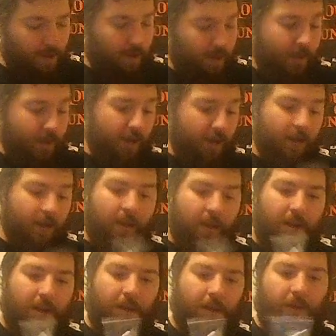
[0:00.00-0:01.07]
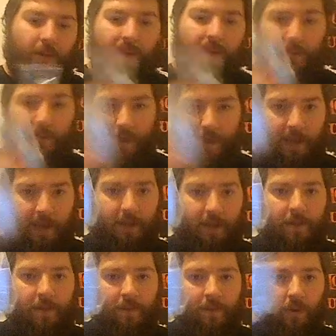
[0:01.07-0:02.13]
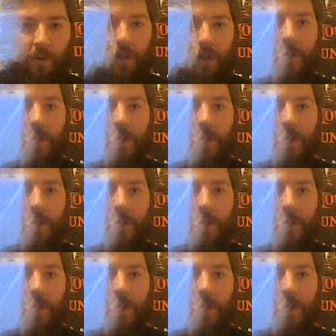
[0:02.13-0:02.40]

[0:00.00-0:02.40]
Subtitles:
And a USB port,